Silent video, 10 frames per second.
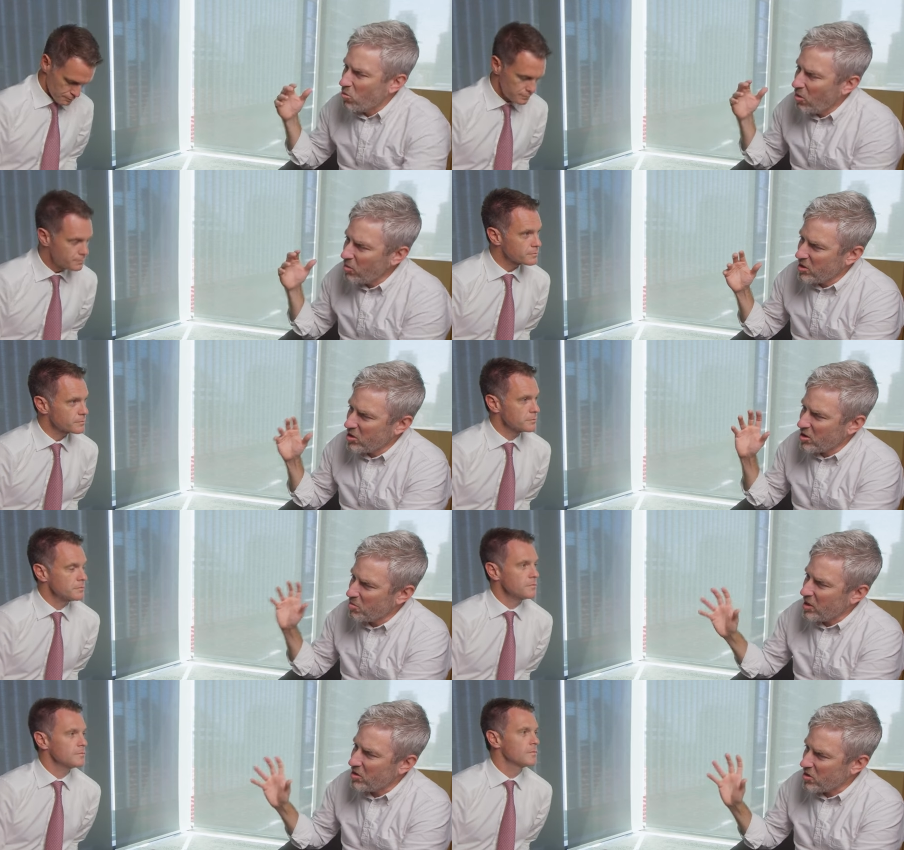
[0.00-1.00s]
Speaker 1: what would you
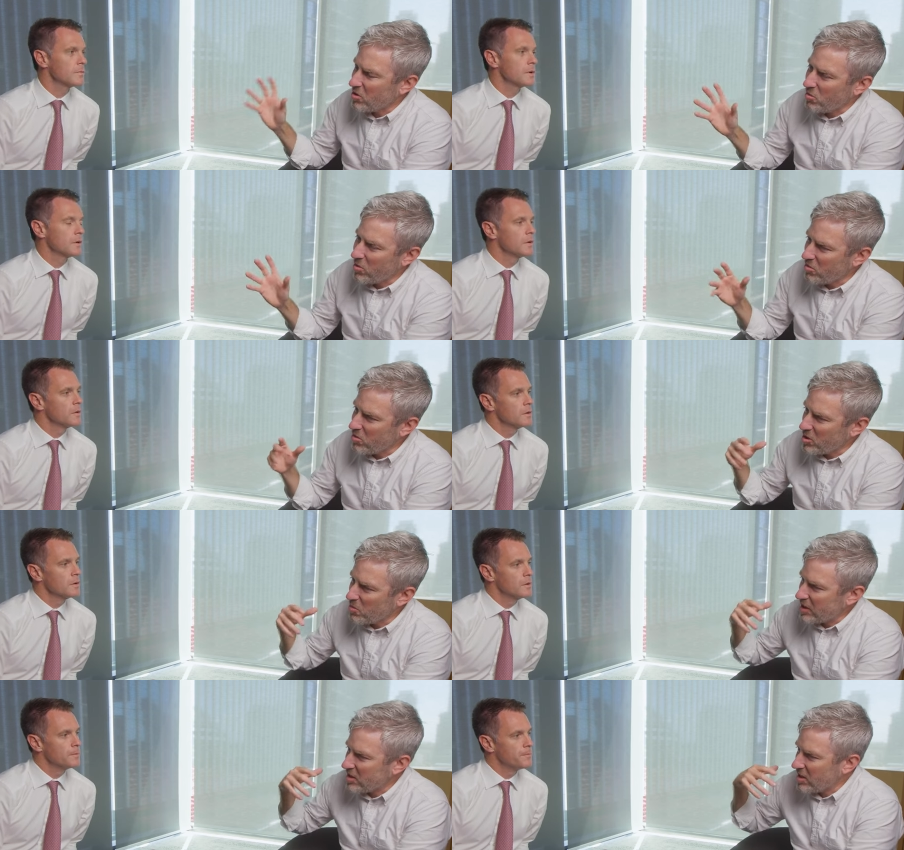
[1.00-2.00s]
commit to with
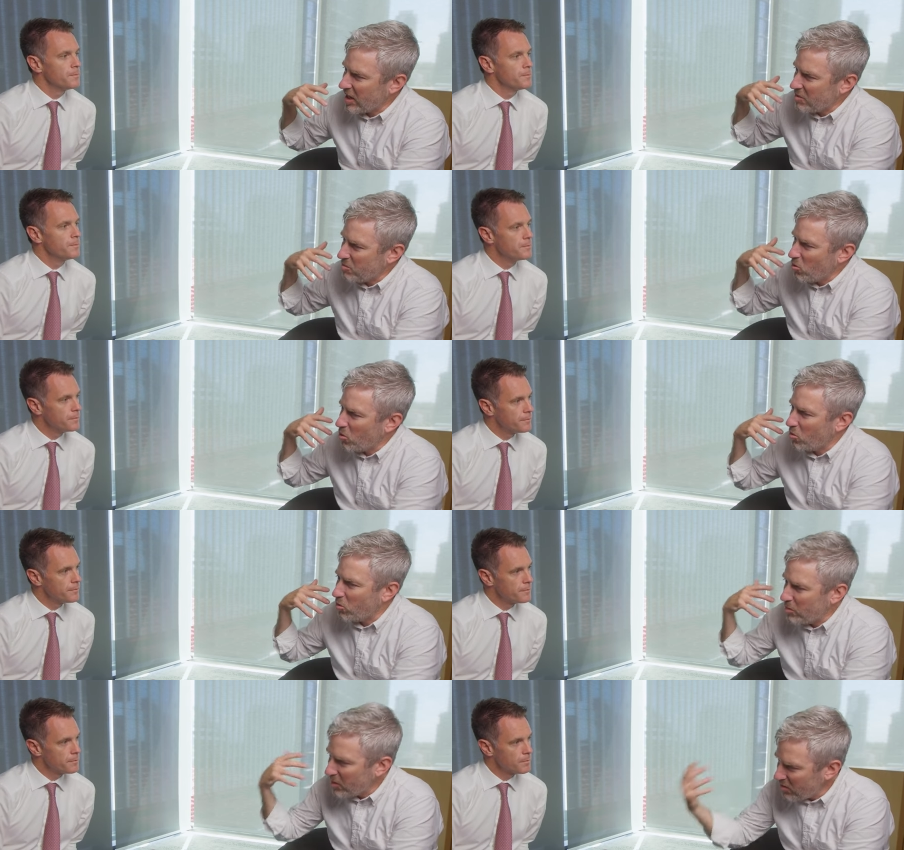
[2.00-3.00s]
respect to getting more
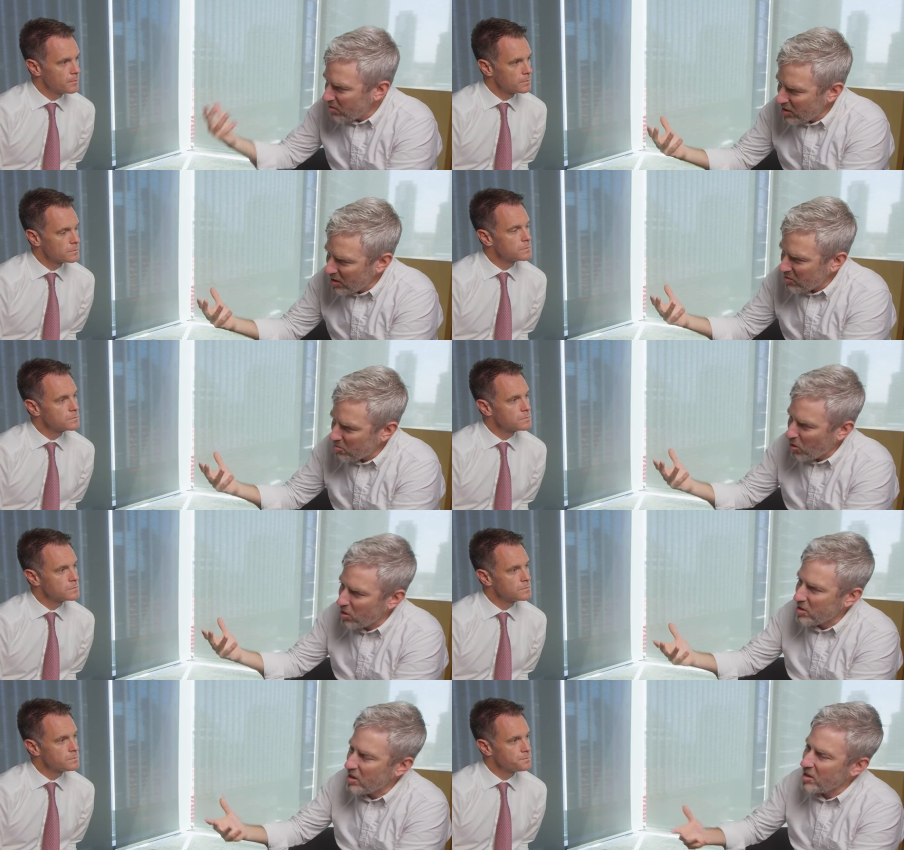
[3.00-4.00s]
women in
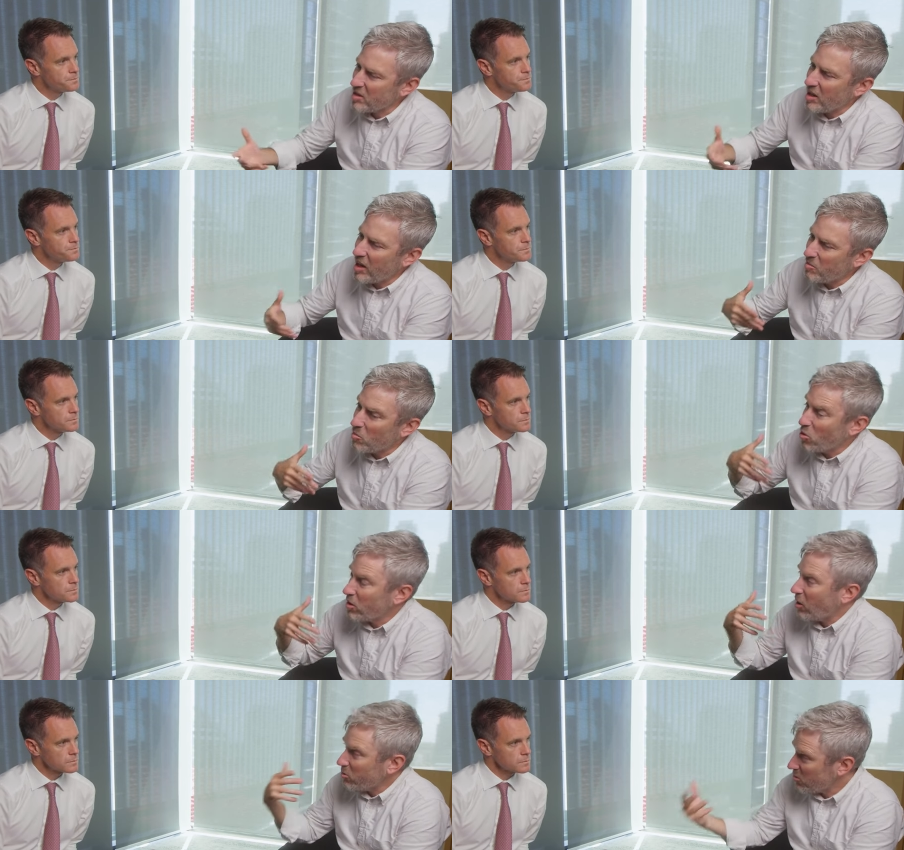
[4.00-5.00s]
politics and more
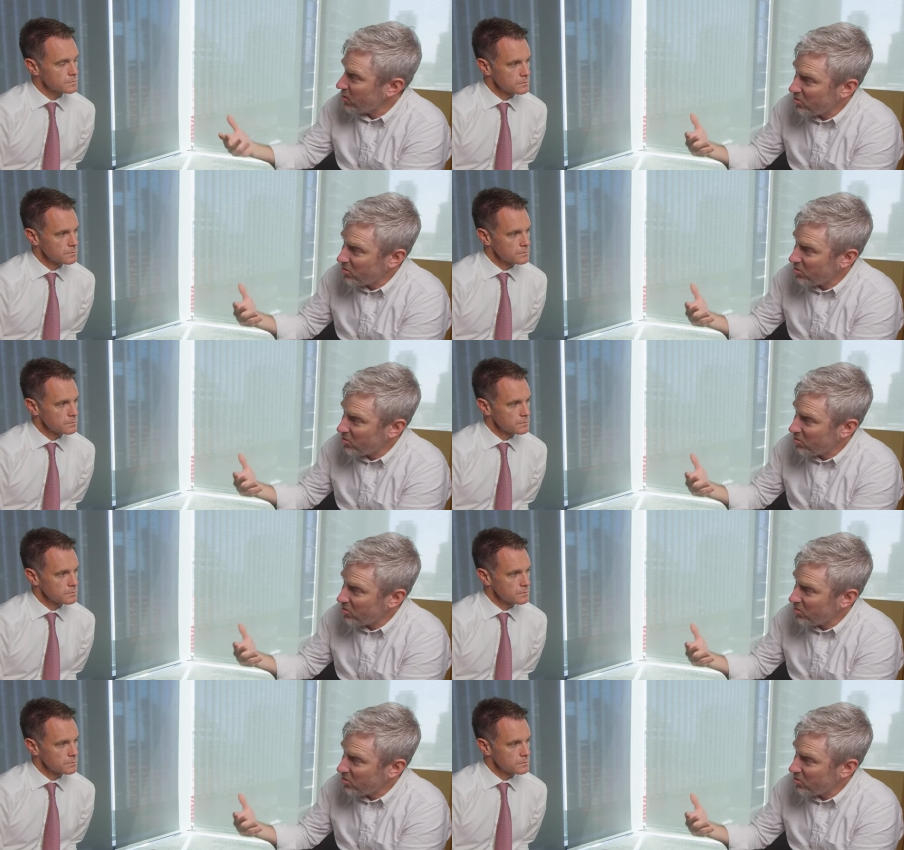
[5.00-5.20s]
culturally